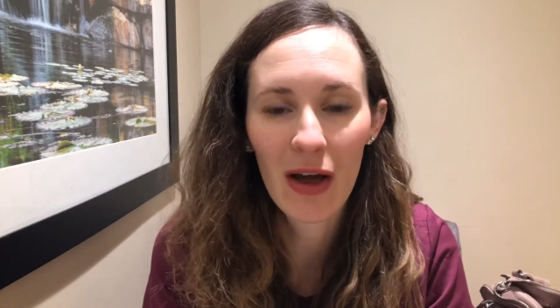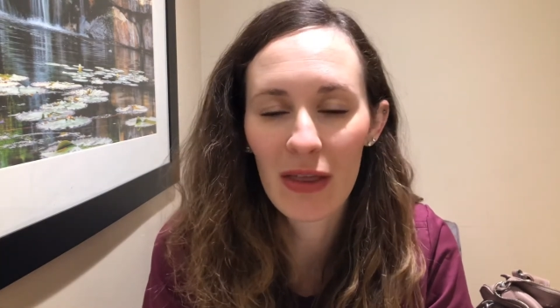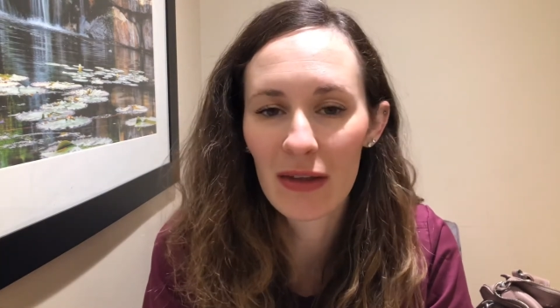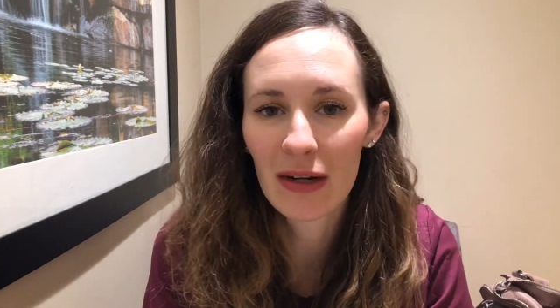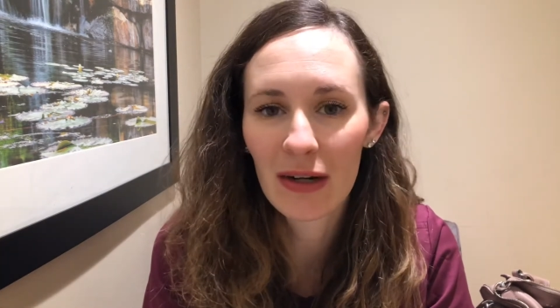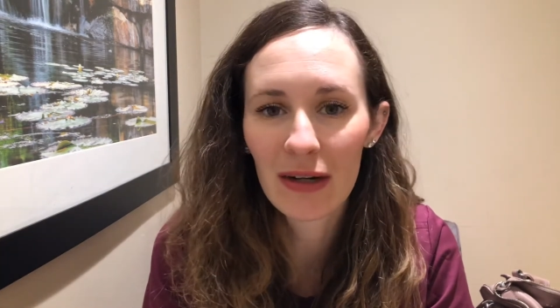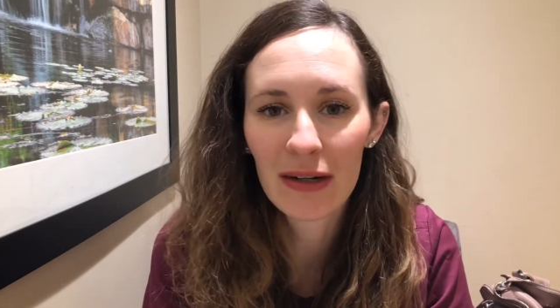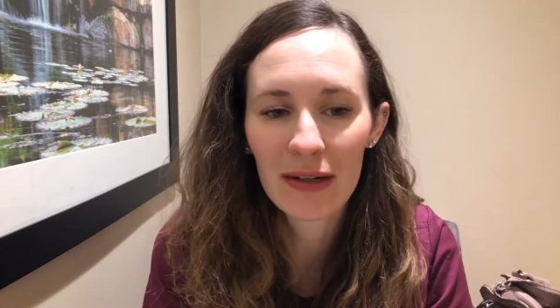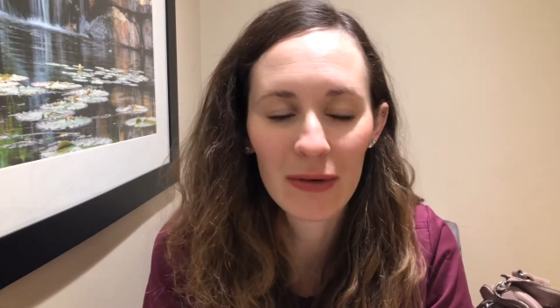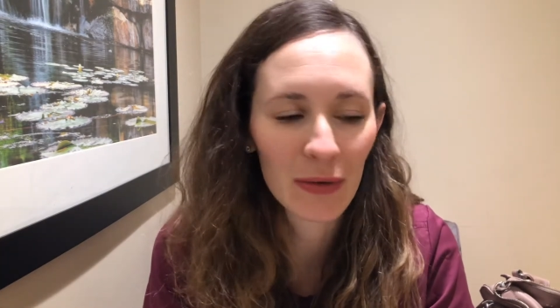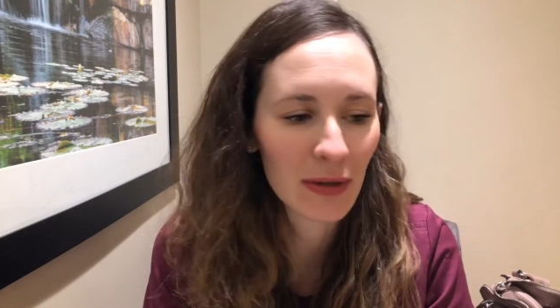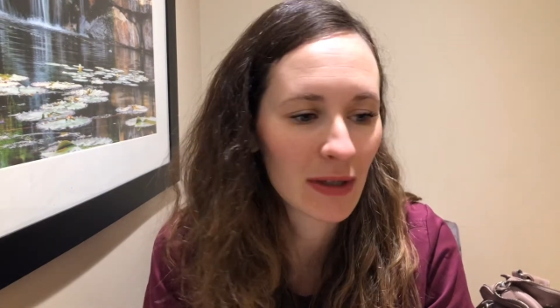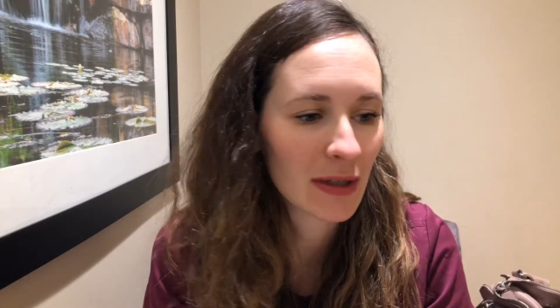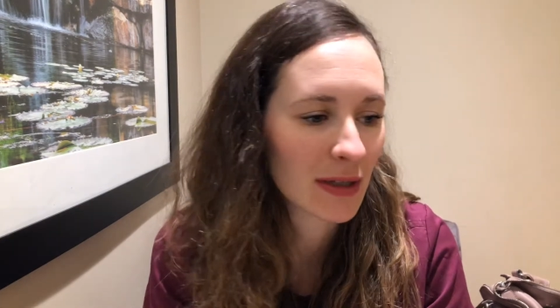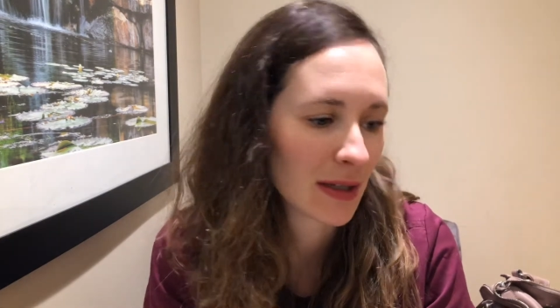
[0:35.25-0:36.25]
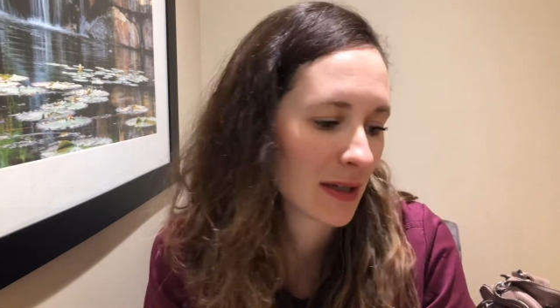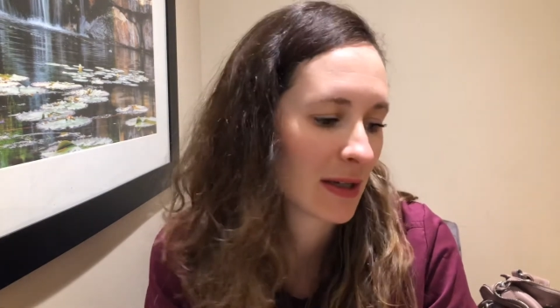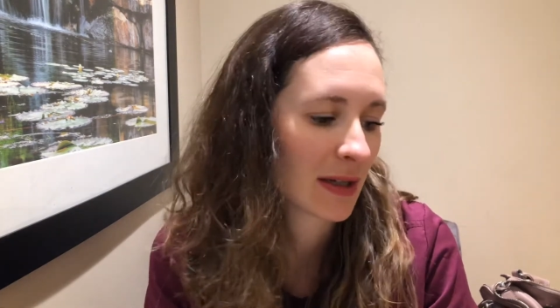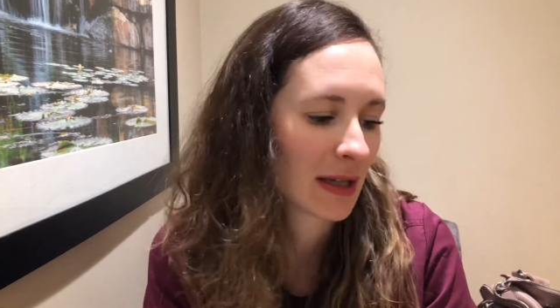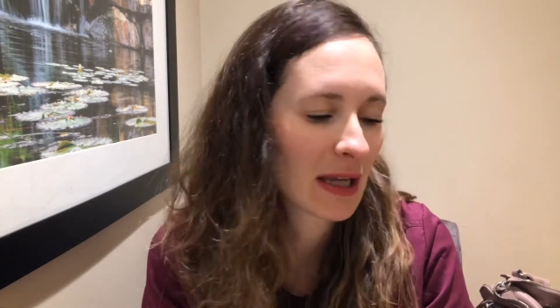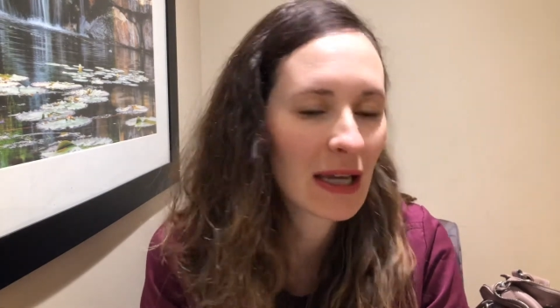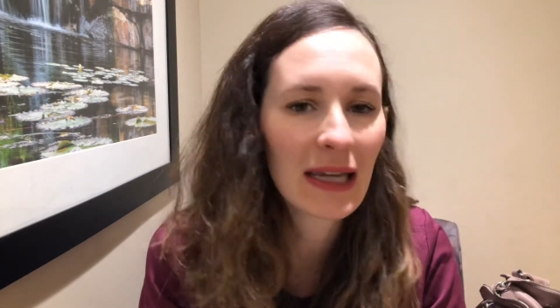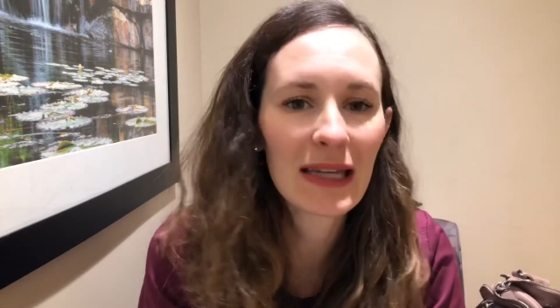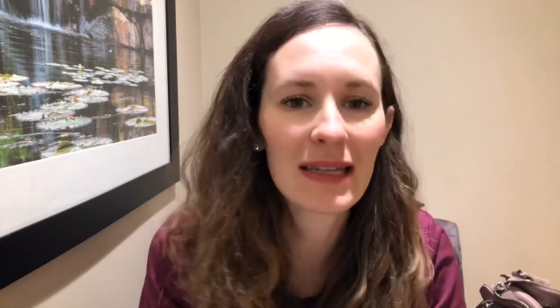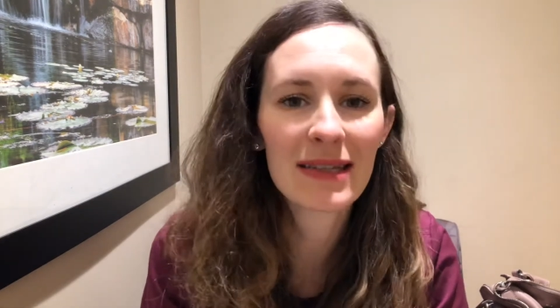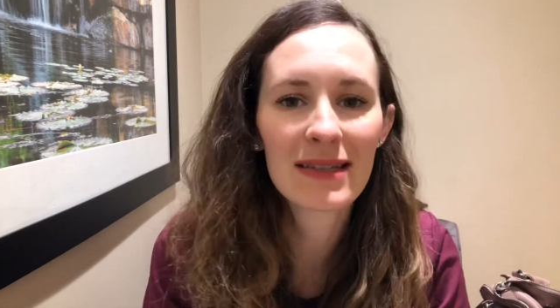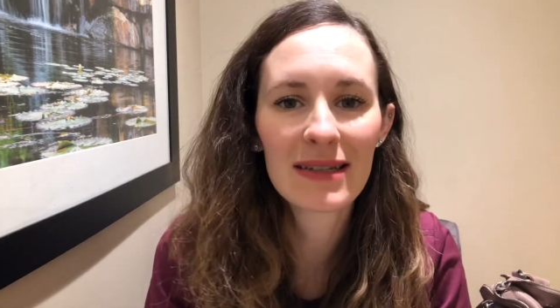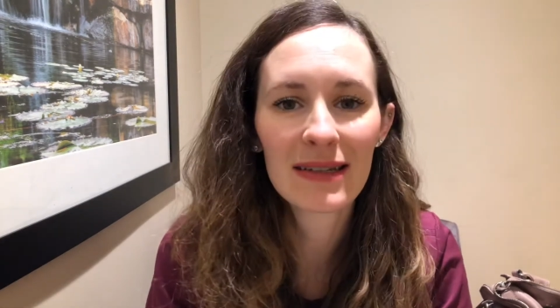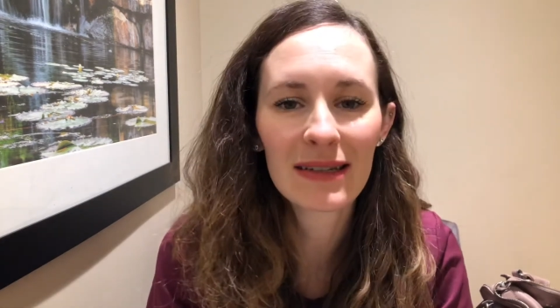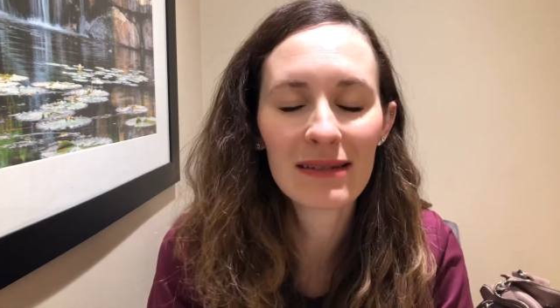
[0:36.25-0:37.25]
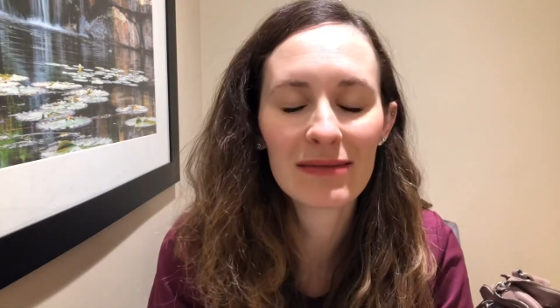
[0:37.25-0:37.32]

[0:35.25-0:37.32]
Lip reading: other or kids,